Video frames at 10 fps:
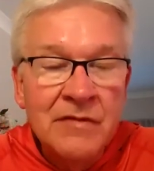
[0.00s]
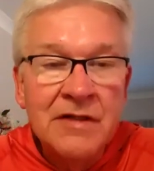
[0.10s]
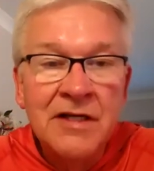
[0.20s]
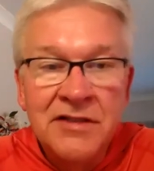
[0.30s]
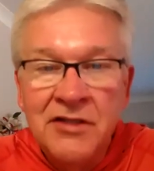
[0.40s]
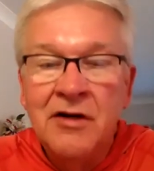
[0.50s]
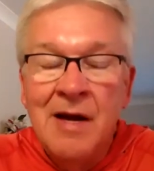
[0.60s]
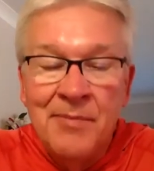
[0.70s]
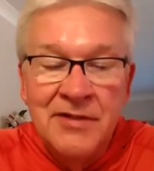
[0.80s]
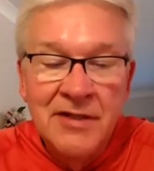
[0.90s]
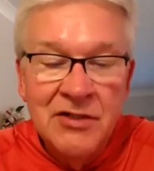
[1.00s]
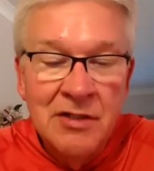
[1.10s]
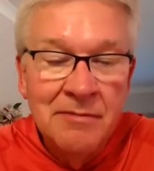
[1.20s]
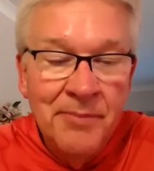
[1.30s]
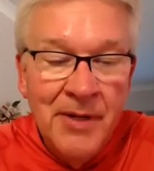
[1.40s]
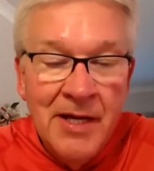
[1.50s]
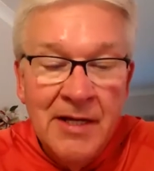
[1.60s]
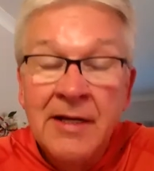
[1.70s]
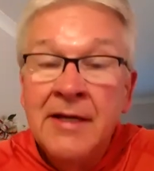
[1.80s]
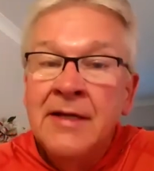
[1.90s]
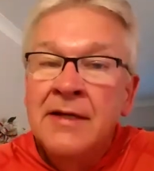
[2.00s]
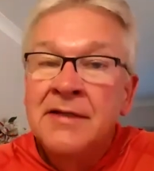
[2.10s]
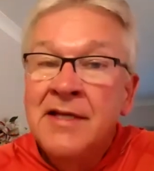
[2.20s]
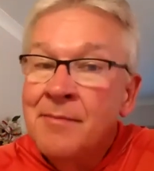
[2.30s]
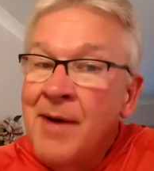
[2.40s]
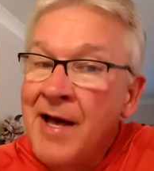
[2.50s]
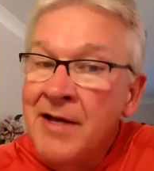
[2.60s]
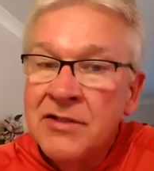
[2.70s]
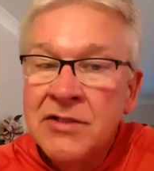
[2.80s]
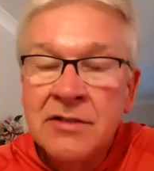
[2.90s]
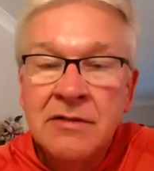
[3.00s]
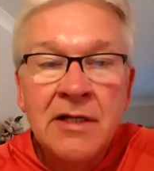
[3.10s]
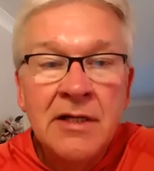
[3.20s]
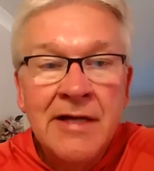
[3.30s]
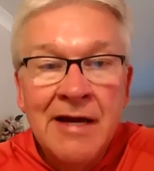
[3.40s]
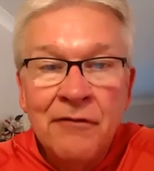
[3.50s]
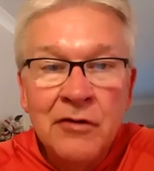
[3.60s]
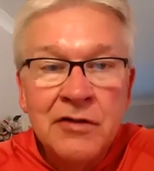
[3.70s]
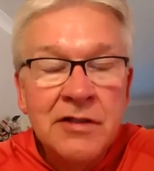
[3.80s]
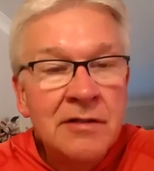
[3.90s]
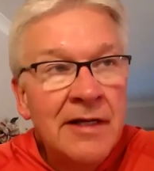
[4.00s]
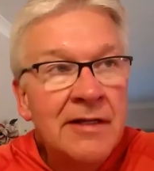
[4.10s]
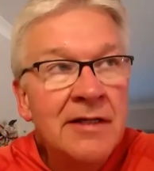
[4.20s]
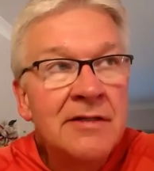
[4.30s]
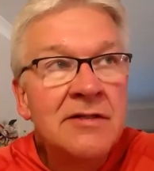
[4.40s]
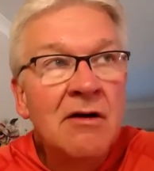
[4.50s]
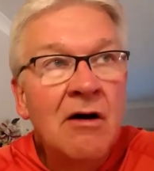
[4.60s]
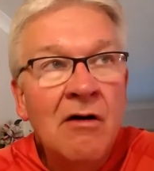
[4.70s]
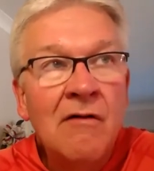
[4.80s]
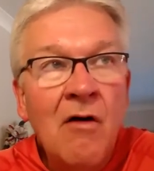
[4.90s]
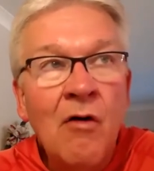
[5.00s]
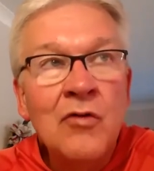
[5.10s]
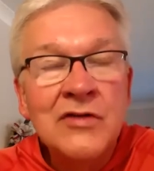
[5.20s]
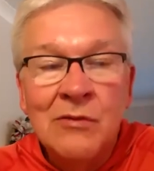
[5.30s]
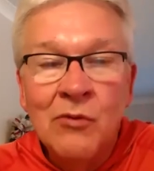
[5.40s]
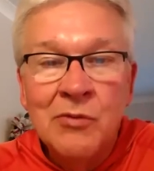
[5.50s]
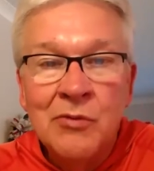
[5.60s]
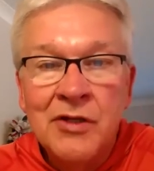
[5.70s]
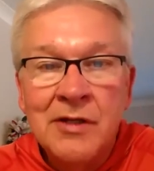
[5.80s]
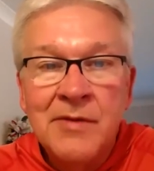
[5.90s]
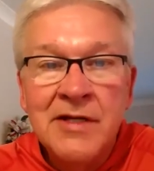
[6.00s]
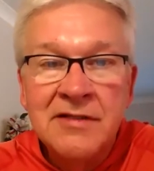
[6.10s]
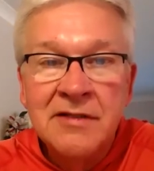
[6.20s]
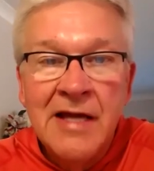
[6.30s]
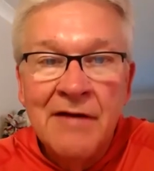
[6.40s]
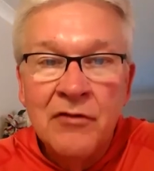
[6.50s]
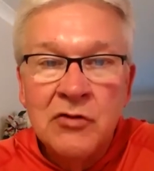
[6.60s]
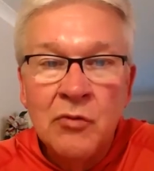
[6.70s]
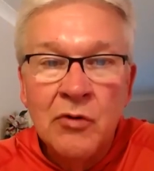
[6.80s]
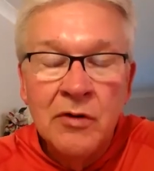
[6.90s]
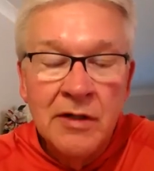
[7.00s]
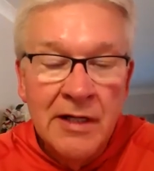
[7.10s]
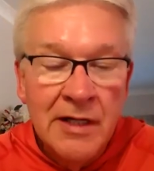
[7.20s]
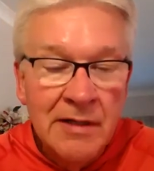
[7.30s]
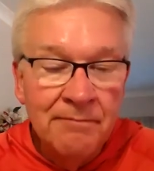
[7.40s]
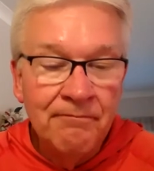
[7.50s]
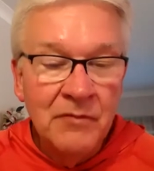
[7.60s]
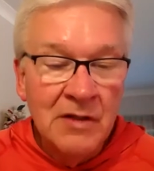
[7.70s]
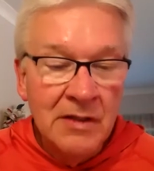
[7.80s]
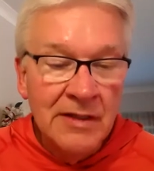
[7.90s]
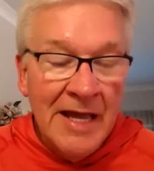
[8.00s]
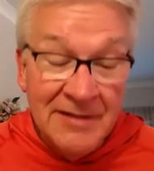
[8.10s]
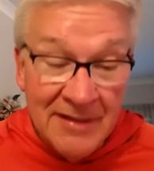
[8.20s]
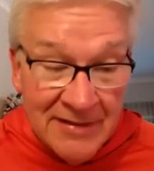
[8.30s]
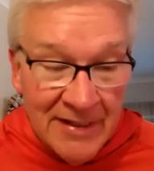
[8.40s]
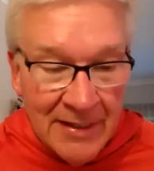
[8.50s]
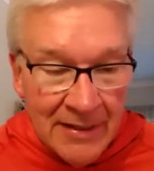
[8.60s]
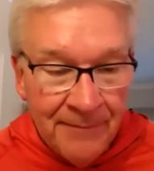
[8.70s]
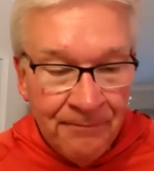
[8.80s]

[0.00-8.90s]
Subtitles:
continued opposition, but Nehemiah's efforts and all those that worked with him, his efforts were had succeeded.